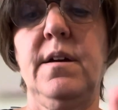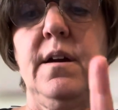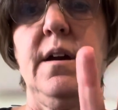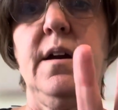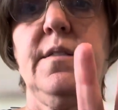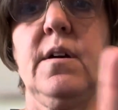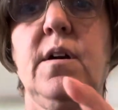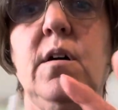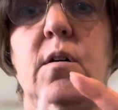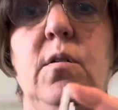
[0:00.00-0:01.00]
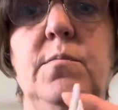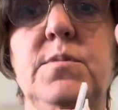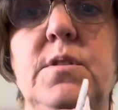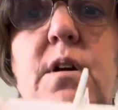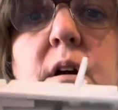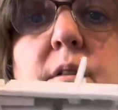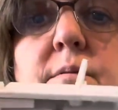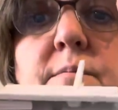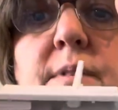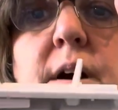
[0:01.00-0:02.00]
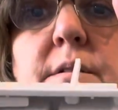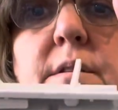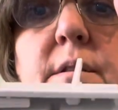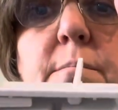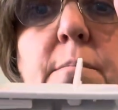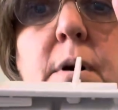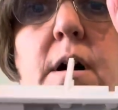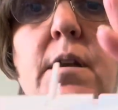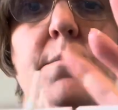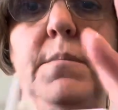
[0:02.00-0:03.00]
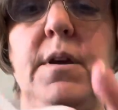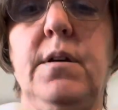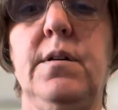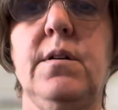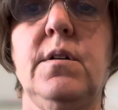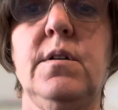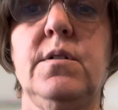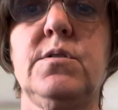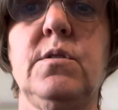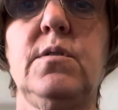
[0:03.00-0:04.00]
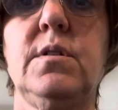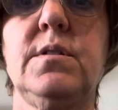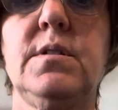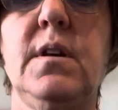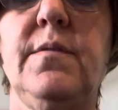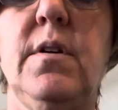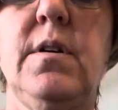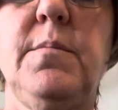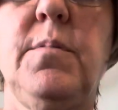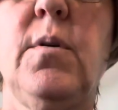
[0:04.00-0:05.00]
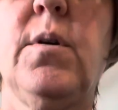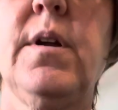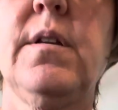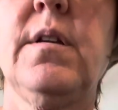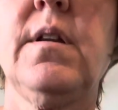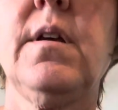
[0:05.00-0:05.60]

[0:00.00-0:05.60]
and the combs are found on the bottom here. So you can see I've already poured it,